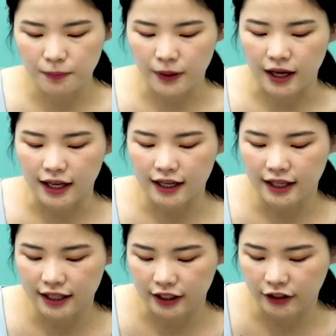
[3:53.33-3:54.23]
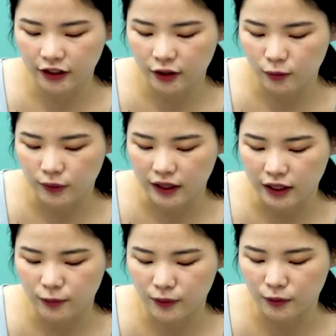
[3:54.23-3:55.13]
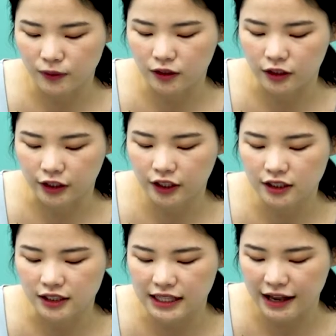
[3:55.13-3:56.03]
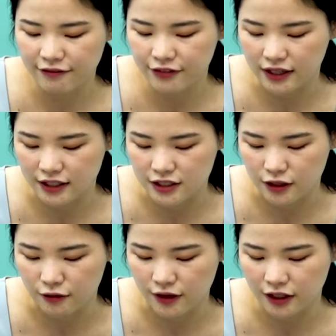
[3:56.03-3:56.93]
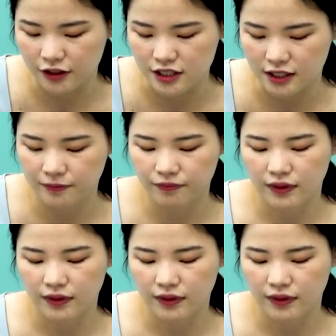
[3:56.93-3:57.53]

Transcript: but here we will learn the definition of energy.